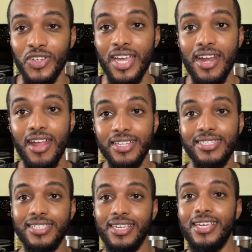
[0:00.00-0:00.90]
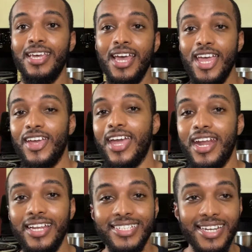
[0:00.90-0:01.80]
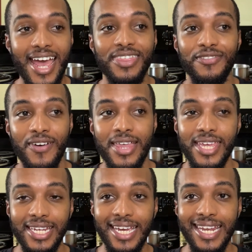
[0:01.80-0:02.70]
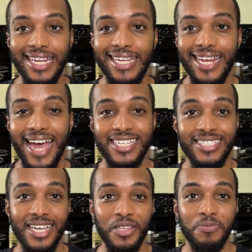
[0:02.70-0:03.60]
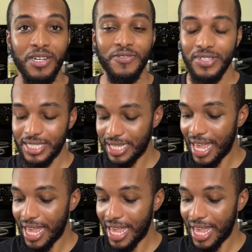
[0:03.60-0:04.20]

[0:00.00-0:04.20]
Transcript: You cannot deny the fact that it has health benefits.